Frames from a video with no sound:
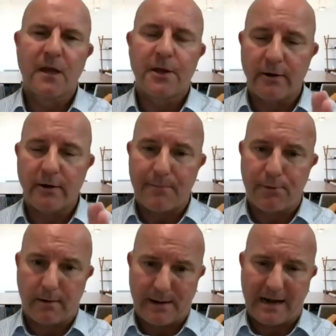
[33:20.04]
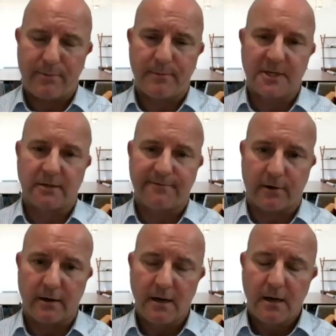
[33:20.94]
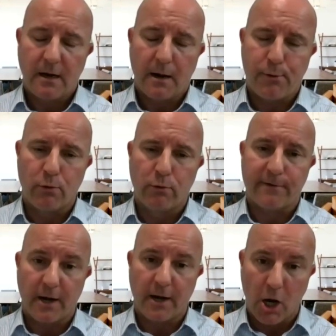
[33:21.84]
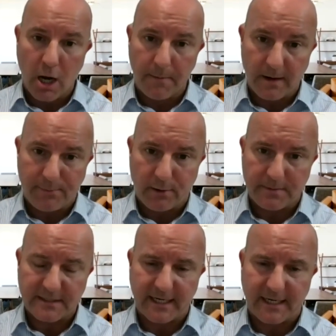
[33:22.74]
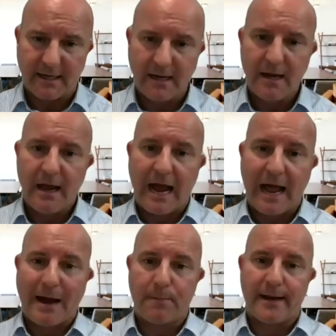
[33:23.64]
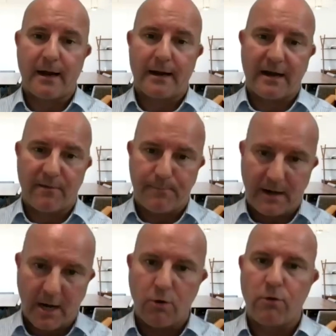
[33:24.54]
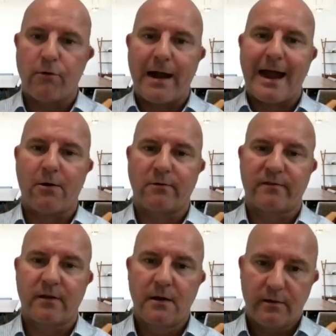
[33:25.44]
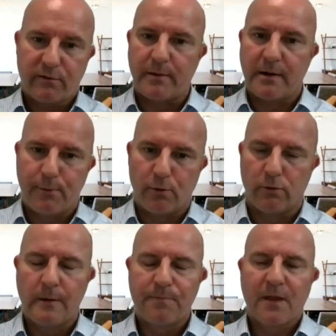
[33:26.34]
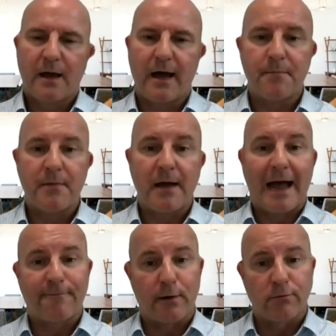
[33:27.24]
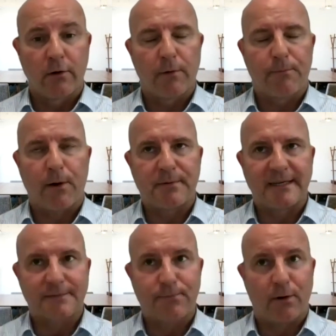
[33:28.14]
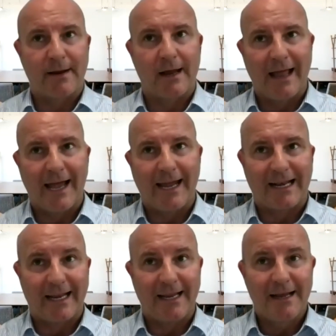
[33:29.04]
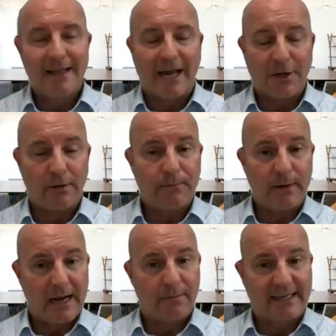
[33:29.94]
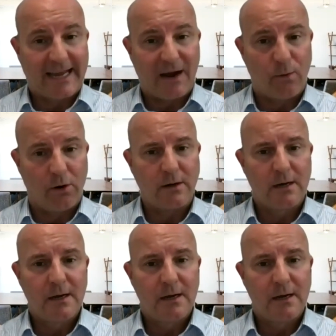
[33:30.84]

You get planning permission for a pool for an urban property, and that would be a kind of below ground swimming pool. And for a rural property, it's probably unlikely that you'd be able to get one.